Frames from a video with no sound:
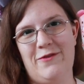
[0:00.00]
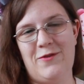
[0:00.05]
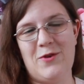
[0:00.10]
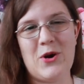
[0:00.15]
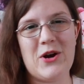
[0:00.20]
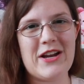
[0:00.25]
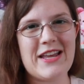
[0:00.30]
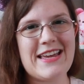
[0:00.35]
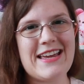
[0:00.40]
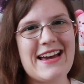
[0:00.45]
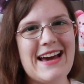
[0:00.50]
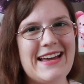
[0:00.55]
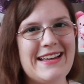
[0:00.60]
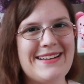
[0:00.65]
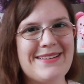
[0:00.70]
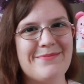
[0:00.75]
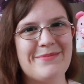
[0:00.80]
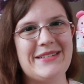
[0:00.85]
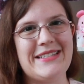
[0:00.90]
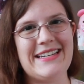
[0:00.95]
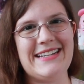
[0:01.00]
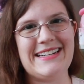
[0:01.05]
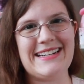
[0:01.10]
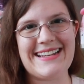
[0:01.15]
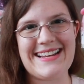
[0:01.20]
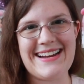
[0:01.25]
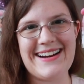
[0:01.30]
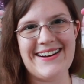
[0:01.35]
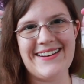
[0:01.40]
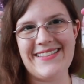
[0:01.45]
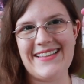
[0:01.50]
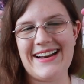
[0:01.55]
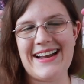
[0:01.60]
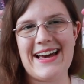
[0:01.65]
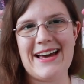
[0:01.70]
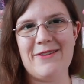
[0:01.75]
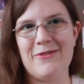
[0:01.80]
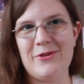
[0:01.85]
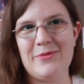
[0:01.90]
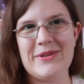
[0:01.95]
Forky items in here that
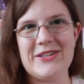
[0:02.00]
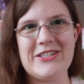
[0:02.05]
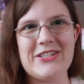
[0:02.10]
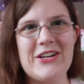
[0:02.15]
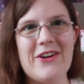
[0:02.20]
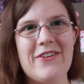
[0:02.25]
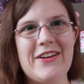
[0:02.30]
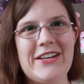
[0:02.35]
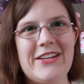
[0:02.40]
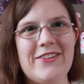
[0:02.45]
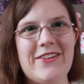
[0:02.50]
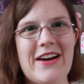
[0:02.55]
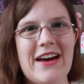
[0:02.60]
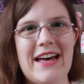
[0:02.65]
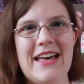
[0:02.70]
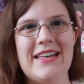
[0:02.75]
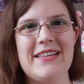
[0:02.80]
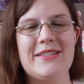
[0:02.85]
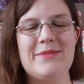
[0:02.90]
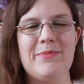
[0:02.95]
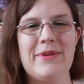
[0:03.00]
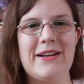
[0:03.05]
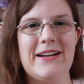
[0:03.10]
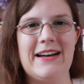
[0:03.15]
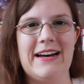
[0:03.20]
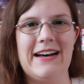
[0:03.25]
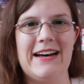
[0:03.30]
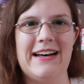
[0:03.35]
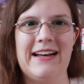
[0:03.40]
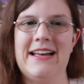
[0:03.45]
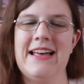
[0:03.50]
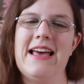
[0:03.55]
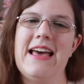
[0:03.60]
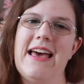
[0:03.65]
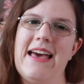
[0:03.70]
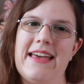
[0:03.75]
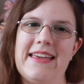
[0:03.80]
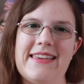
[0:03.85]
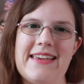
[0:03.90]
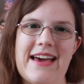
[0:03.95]
I will be showing you guys, but uh,
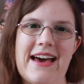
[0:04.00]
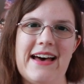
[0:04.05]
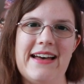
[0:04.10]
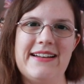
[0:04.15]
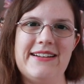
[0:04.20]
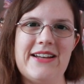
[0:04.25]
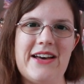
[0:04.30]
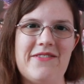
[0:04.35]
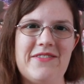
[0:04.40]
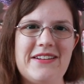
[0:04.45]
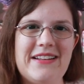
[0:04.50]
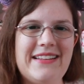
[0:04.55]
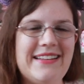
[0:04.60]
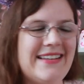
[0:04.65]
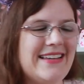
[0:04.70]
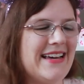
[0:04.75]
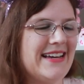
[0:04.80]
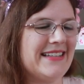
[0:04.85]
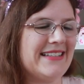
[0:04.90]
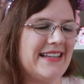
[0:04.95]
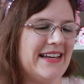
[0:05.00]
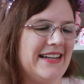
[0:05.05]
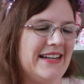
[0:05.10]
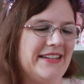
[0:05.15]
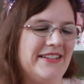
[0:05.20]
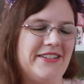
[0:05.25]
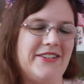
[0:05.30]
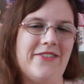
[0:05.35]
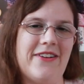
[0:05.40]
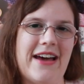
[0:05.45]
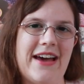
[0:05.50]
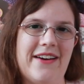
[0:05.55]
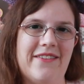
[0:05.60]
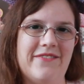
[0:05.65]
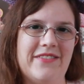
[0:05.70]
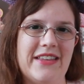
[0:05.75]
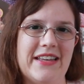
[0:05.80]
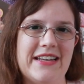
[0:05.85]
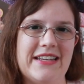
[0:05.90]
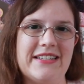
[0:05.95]
yeah, definitely excited to
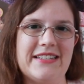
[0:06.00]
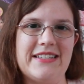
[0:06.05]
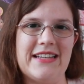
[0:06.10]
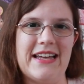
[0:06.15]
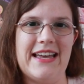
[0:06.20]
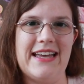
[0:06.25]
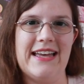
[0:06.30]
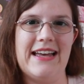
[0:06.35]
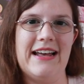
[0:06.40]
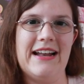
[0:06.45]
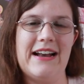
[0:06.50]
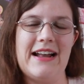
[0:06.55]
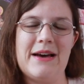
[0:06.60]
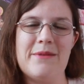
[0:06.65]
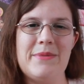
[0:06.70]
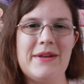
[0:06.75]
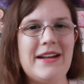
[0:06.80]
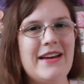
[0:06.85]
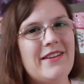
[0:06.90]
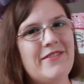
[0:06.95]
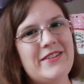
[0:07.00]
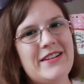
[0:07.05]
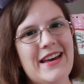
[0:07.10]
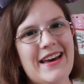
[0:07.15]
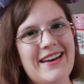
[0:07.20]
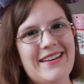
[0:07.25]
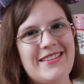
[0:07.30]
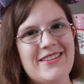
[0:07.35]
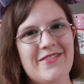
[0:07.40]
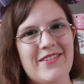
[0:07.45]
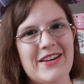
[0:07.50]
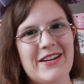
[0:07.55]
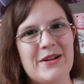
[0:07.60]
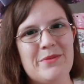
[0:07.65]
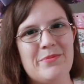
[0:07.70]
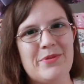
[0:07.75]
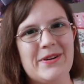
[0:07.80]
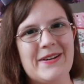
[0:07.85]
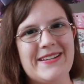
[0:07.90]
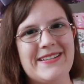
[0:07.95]
have this and I'm gonna have to activate
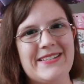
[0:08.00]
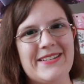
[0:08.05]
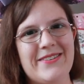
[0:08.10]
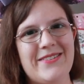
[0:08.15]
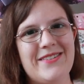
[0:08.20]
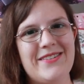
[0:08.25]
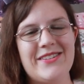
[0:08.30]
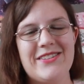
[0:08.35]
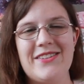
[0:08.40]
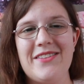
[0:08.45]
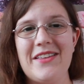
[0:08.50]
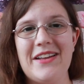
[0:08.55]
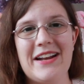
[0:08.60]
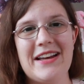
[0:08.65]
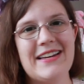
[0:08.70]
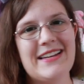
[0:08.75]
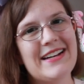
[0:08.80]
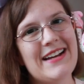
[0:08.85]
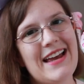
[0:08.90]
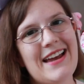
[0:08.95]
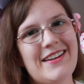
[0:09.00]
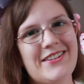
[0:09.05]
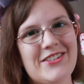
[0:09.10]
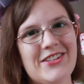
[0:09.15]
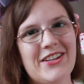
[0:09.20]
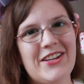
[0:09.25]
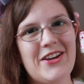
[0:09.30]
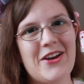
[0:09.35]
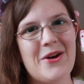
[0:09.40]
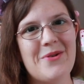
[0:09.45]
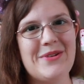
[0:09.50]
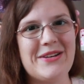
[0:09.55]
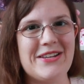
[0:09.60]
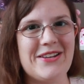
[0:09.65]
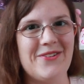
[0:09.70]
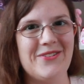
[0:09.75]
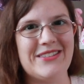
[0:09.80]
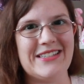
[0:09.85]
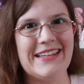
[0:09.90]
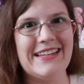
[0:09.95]
it pretty soon so that I can actually go and
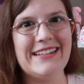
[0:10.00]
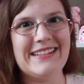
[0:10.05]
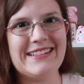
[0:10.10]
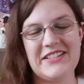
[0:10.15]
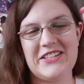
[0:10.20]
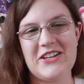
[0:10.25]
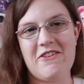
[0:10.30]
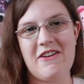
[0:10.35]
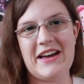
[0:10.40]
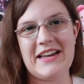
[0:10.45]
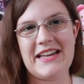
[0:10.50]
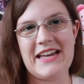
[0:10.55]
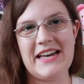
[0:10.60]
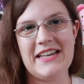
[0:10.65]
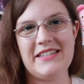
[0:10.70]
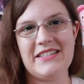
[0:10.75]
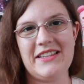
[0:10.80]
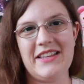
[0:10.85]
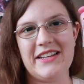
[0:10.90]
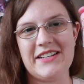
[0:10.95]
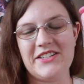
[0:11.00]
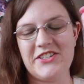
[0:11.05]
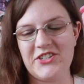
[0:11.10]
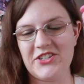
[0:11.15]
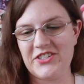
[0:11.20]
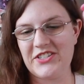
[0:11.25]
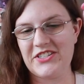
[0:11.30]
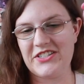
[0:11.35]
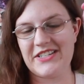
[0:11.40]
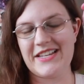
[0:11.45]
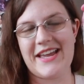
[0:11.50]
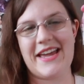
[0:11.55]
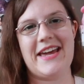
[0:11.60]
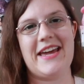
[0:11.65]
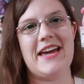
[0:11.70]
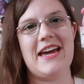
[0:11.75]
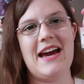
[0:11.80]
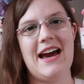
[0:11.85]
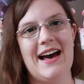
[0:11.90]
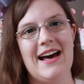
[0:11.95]
use it. So I guess let's just
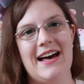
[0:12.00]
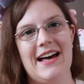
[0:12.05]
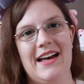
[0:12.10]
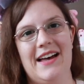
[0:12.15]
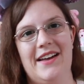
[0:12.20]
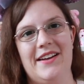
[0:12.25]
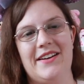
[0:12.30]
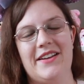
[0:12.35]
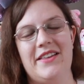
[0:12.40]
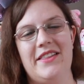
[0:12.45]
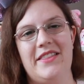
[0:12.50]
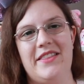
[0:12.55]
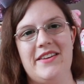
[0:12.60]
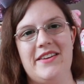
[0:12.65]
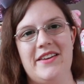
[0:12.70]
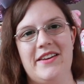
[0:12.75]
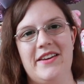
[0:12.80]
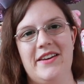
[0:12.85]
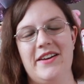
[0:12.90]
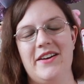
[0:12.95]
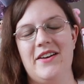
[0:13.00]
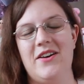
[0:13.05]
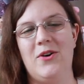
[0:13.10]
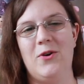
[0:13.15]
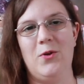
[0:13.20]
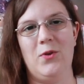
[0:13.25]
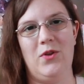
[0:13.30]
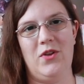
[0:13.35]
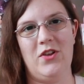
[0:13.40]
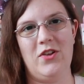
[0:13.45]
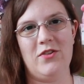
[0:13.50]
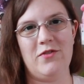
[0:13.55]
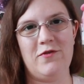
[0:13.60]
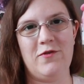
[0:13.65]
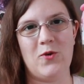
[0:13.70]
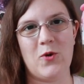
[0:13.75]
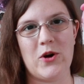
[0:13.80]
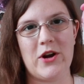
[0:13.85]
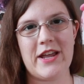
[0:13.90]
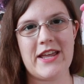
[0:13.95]
stay on the whole
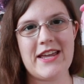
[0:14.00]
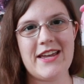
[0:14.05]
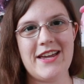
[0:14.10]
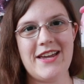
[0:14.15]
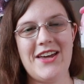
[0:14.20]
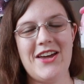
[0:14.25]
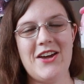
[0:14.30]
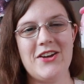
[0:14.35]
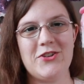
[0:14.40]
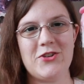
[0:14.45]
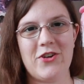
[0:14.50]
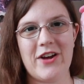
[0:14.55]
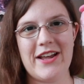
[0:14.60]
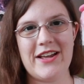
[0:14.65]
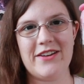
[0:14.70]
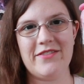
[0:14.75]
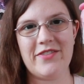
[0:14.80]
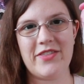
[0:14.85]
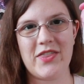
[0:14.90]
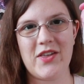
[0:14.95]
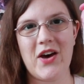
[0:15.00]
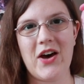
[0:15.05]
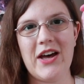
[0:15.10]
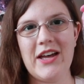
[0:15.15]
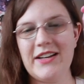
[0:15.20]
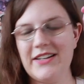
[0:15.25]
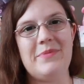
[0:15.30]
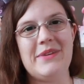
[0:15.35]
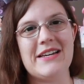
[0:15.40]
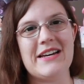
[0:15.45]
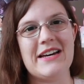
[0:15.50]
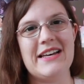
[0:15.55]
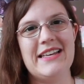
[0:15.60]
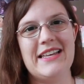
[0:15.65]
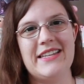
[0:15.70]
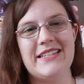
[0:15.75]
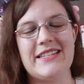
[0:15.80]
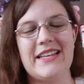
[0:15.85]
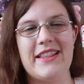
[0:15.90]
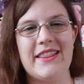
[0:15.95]
forky train of thought
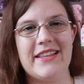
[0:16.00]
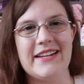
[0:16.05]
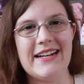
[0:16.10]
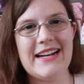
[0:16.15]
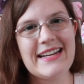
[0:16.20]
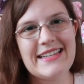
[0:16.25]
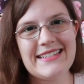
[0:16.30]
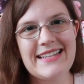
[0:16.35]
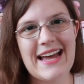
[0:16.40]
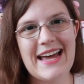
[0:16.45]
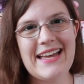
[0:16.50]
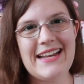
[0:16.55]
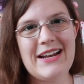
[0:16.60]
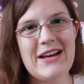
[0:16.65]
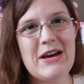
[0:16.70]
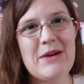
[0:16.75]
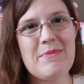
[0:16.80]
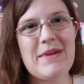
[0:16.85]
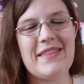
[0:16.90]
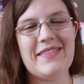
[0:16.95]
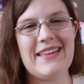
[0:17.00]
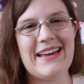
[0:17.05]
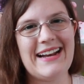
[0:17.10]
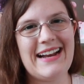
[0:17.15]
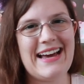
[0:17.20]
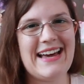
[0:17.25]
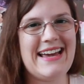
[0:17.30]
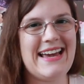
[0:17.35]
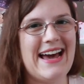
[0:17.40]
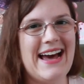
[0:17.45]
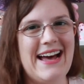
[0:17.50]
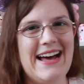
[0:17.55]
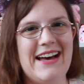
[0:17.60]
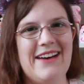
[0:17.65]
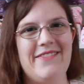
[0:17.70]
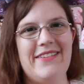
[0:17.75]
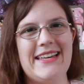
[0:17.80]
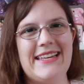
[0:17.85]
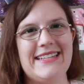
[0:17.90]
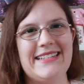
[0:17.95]
because the next item that I
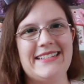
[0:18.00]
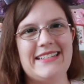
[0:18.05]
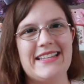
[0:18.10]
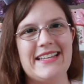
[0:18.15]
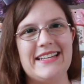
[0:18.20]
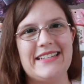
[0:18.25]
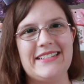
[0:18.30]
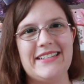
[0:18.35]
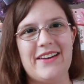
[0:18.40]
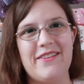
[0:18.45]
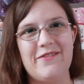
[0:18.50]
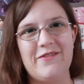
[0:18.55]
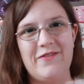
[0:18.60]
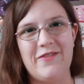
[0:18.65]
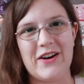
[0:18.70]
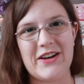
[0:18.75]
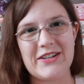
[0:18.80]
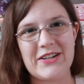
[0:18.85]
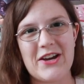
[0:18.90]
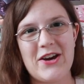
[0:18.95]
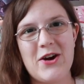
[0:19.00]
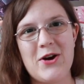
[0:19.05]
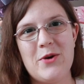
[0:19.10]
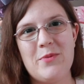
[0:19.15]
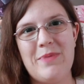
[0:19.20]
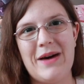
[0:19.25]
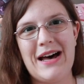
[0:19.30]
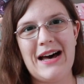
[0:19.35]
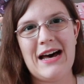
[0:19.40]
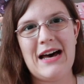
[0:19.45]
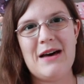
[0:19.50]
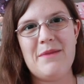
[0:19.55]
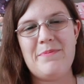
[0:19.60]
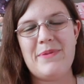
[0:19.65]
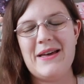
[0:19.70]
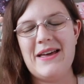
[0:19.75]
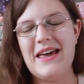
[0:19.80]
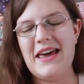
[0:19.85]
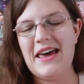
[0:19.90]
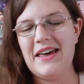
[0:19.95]
have is this Funko Pop
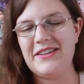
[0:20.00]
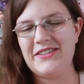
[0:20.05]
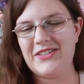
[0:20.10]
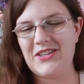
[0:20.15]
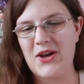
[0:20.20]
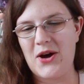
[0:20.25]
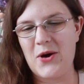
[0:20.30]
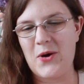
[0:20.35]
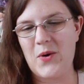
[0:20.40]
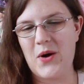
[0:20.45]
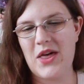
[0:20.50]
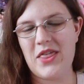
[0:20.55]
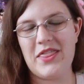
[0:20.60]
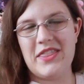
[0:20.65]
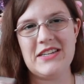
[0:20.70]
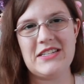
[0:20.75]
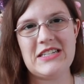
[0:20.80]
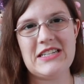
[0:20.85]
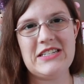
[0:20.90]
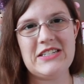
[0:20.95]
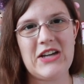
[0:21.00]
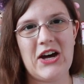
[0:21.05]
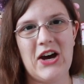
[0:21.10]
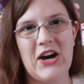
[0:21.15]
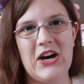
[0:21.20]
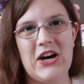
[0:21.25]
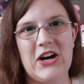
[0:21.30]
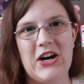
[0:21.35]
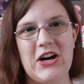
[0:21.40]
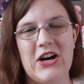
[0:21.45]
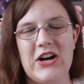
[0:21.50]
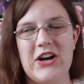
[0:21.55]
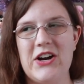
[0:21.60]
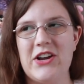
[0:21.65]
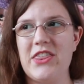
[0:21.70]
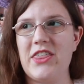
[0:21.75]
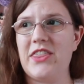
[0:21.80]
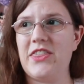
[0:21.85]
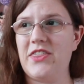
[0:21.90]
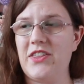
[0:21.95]
so this is
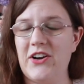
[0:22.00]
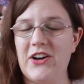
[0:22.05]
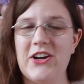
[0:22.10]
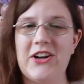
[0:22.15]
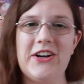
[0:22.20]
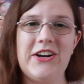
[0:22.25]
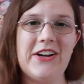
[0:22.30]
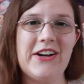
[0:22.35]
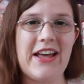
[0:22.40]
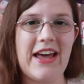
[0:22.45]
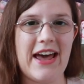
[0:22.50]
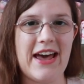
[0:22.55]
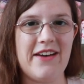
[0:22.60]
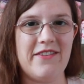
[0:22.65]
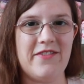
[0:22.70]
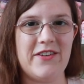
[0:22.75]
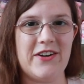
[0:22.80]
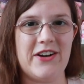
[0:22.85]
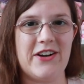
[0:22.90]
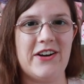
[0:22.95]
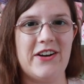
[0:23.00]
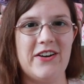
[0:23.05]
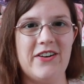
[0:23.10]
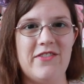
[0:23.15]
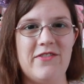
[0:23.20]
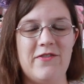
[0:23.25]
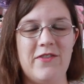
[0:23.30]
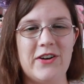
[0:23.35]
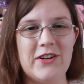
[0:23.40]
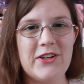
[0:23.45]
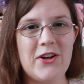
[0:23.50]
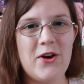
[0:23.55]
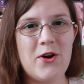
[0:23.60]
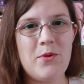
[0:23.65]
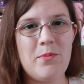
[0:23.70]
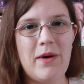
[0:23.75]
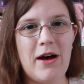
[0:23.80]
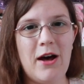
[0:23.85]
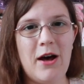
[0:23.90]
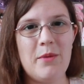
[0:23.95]
our third ever
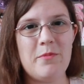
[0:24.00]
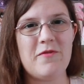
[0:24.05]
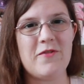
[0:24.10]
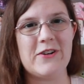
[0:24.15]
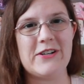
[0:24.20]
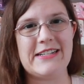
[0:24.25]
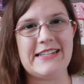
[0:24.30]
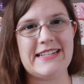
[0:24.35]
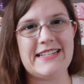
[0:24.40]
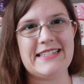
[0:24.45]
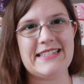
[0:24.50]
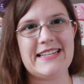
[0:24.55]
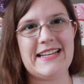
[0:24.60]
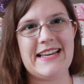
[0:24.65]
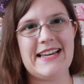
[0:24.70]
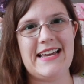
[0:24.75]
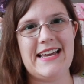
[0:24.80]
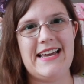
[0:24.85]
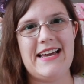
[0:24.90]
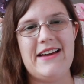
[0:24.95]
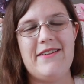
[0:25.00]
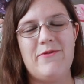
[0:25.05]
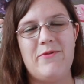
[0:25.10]
Funko Pop for Disney.